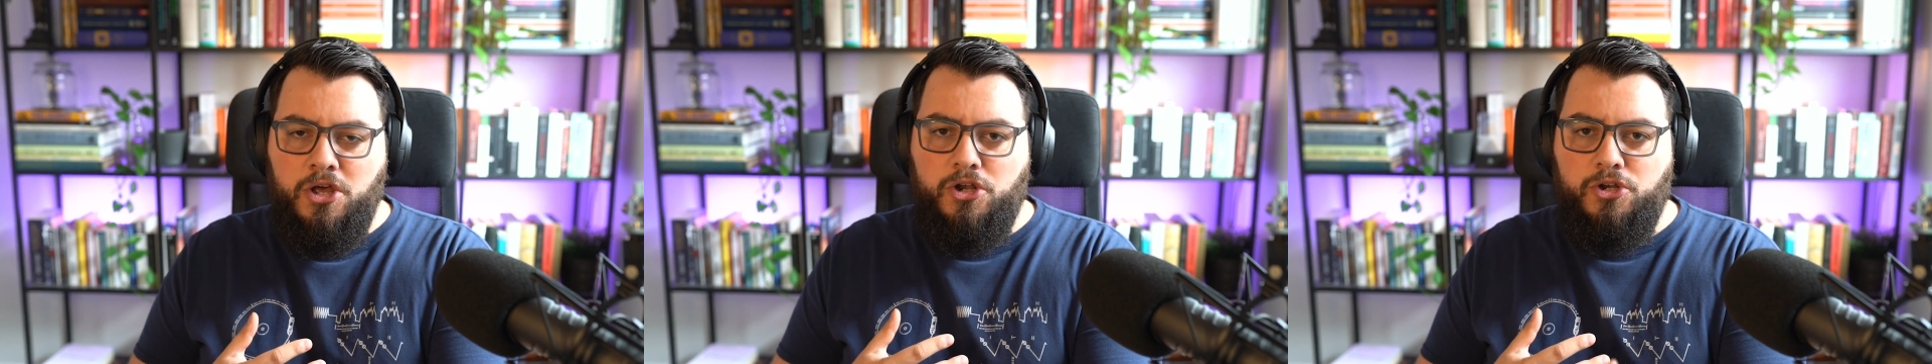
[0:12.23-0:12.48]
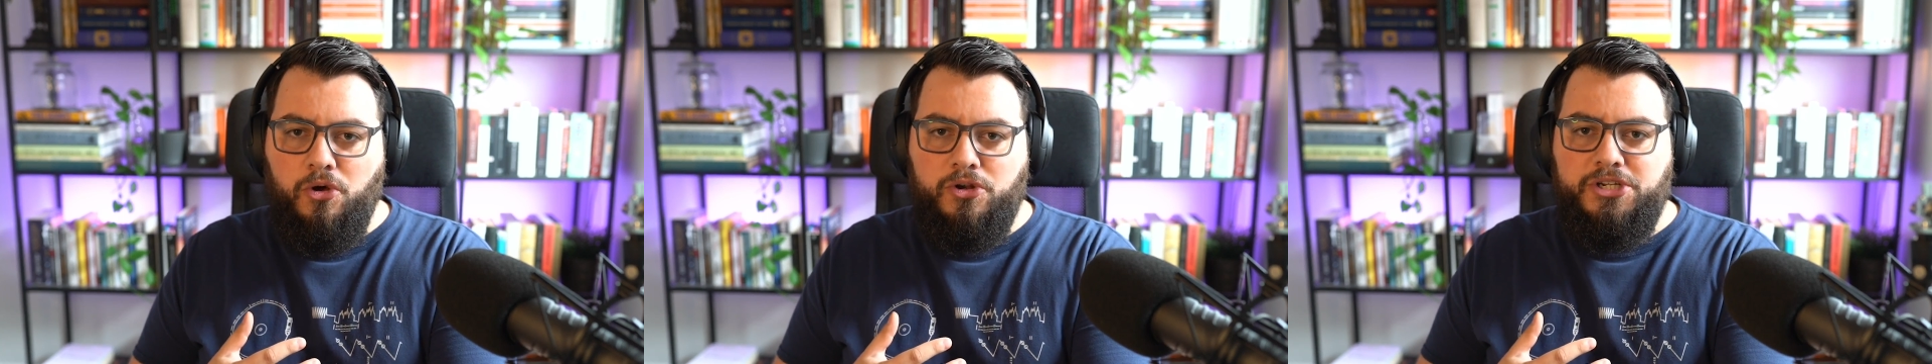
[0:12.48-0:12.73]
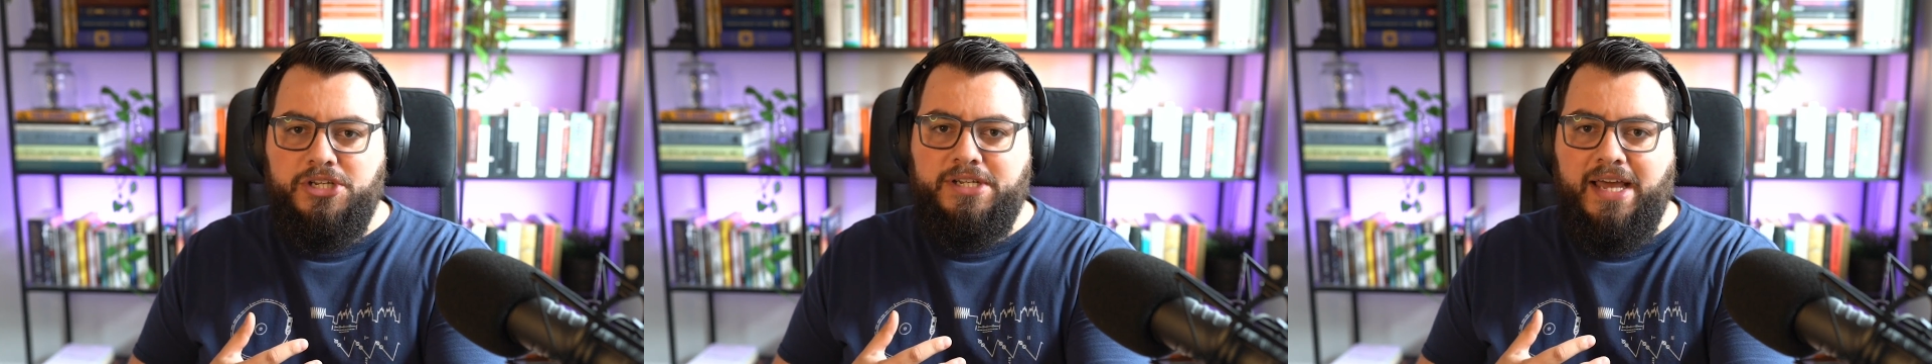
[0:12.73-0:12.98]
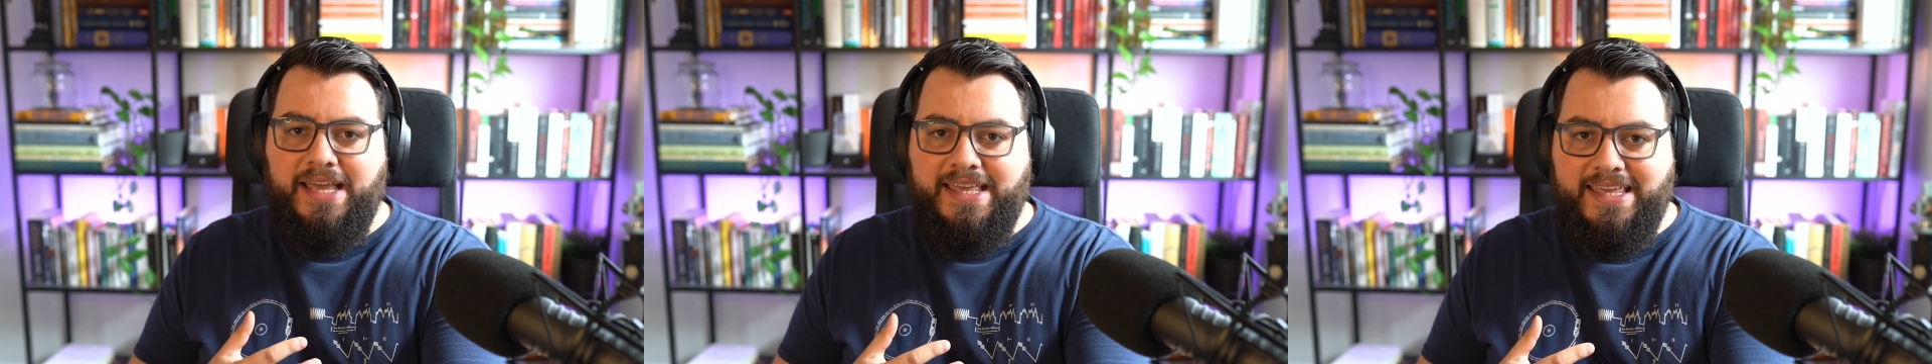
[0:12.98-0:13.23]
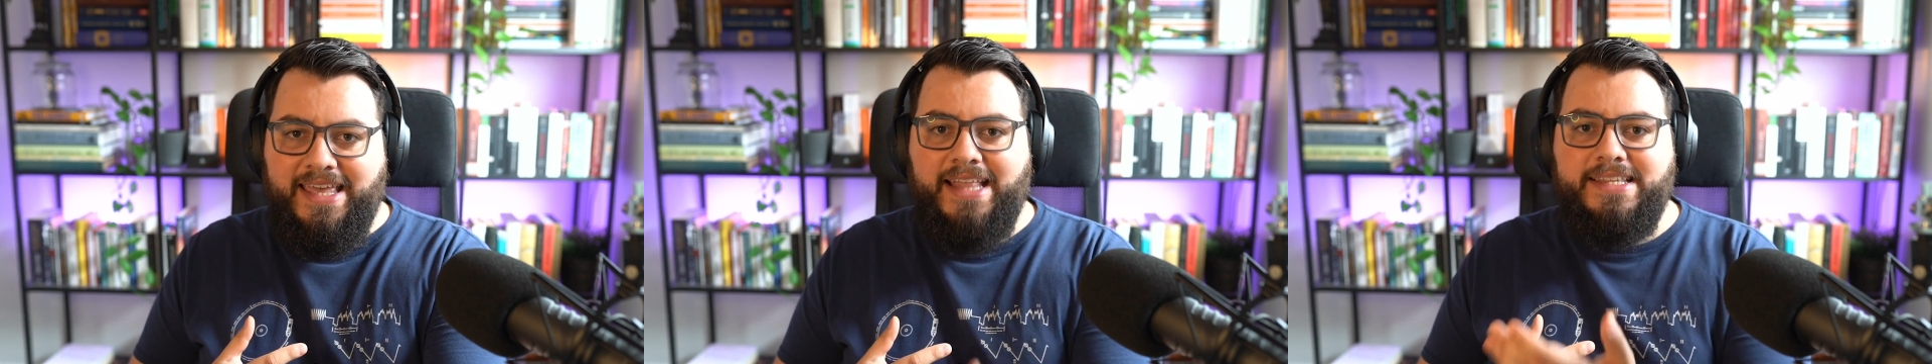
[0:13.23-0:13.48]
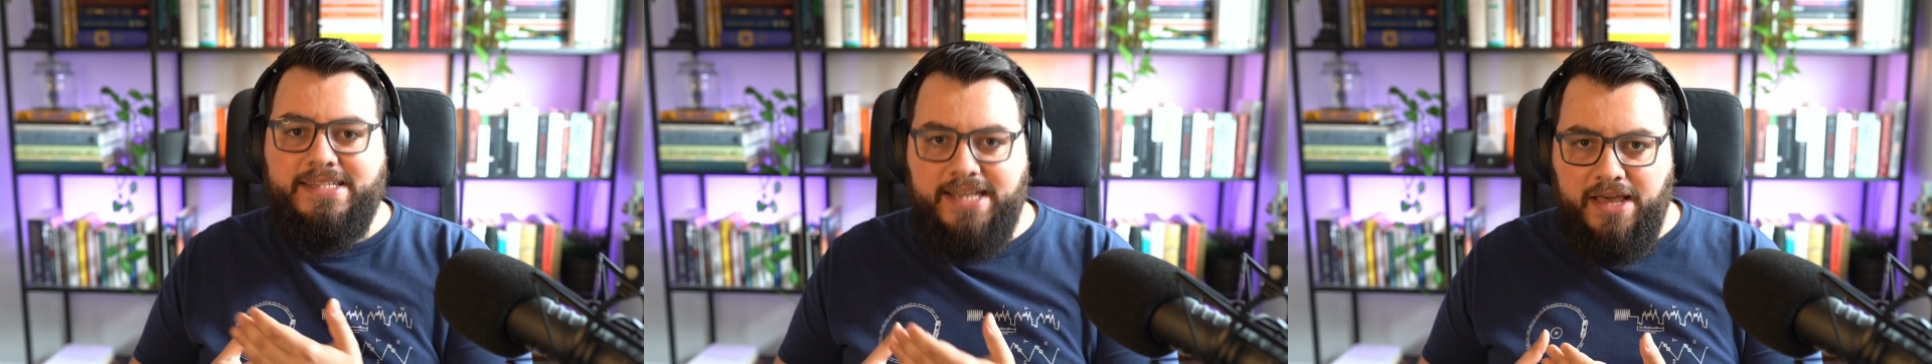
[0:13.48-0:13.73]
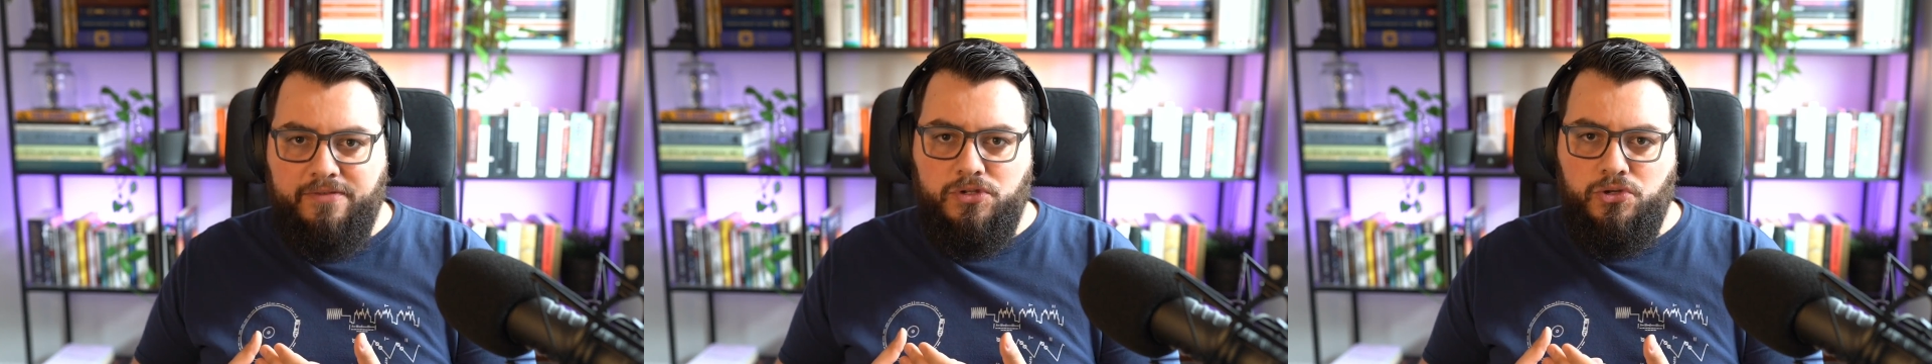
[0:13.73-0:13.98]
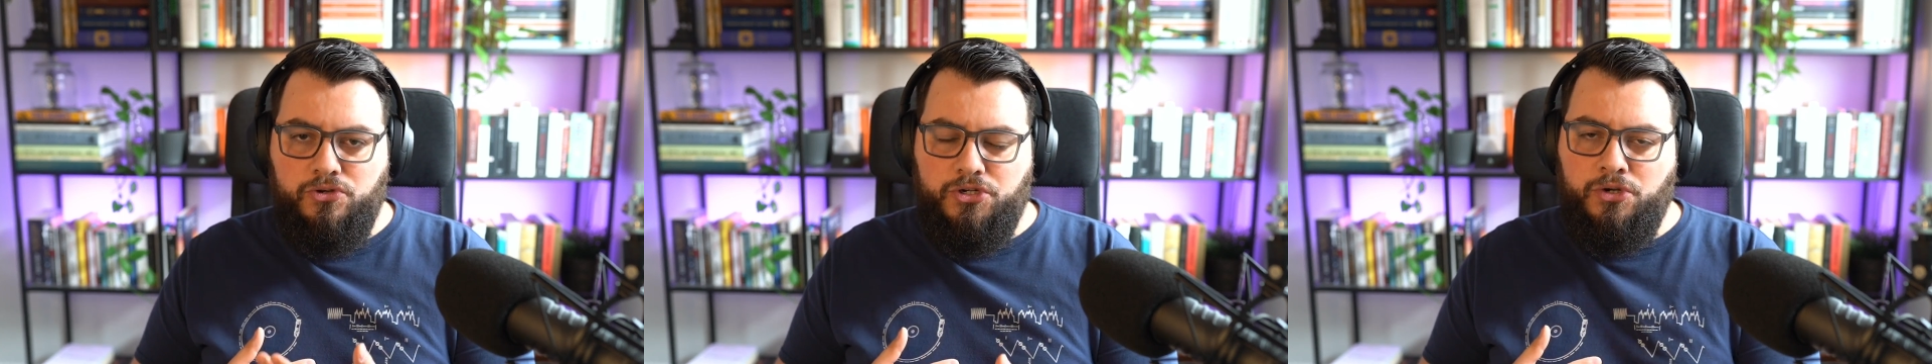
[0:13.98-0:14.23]
not just against
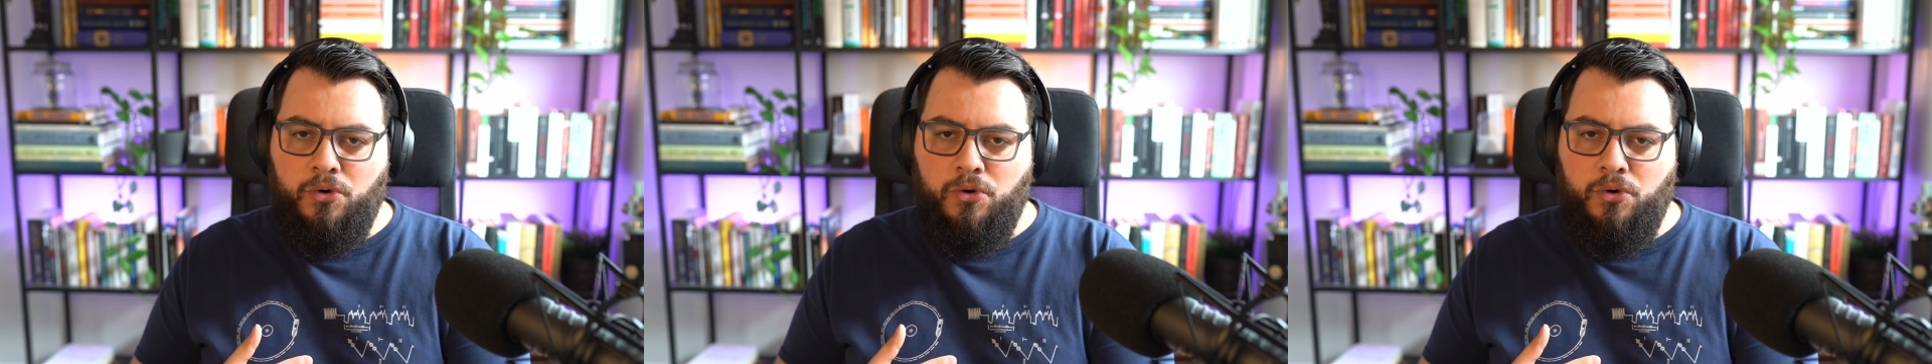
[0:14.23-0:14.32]
evolution